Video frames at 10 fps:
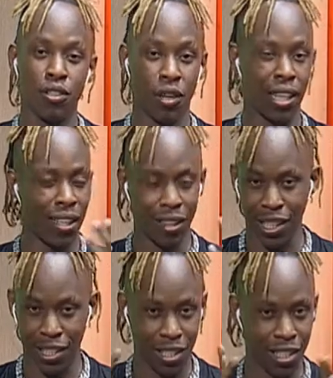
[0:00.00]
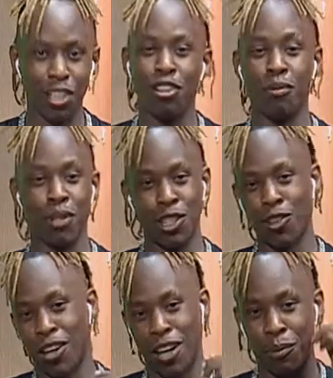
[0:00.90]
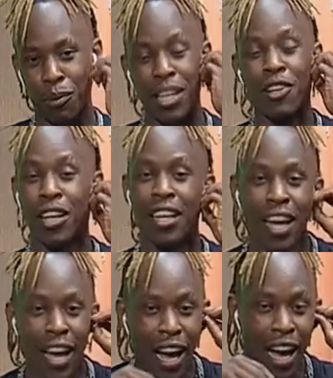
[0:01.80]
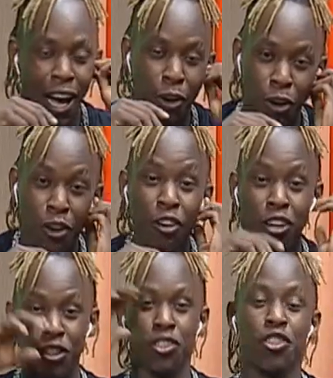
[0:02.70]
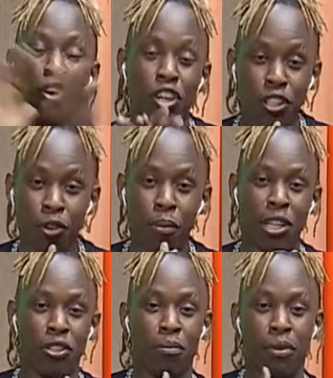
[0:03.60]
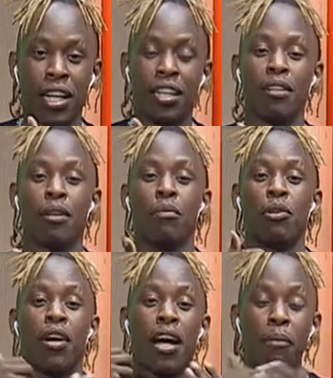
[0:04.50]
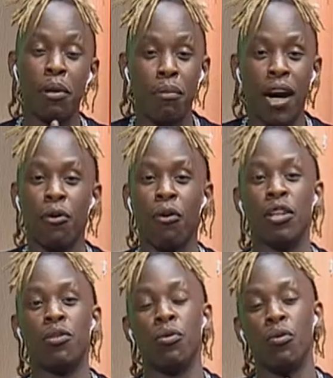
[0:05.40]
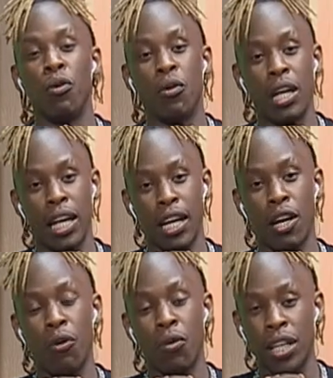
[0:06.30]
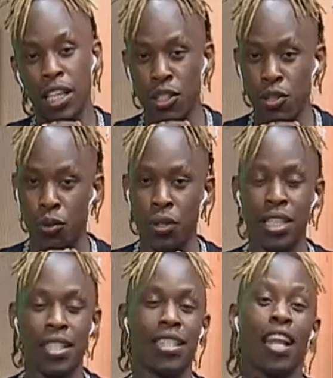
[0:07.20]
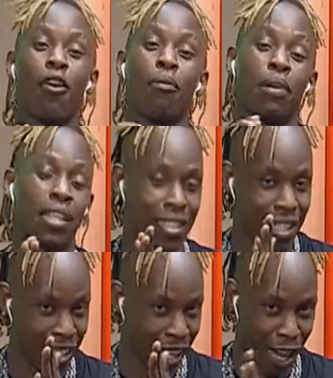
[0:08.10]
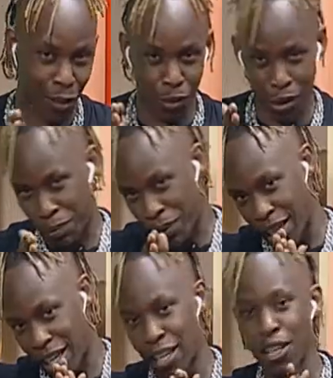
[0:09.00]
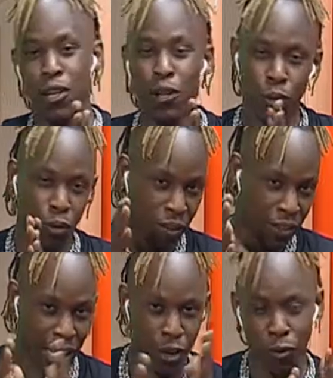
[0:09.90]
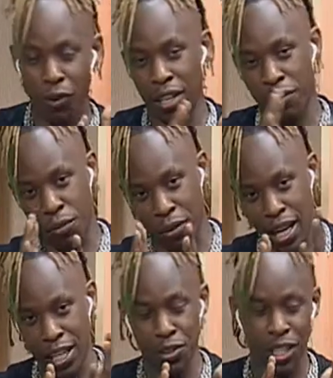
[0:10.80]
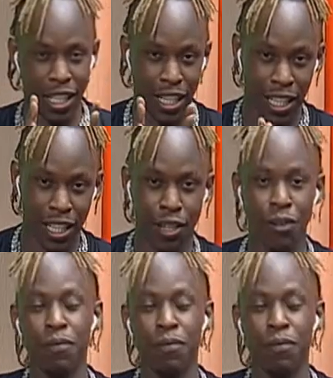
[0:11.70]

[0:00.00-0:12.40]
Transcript: So I think that's you ni may toa hapo. Anyway, we're going on a short commercial break. But we're coming back, we want to look into his now pencil artwork pia. Tuone venye ufanya vitu kaa hizo nini nini.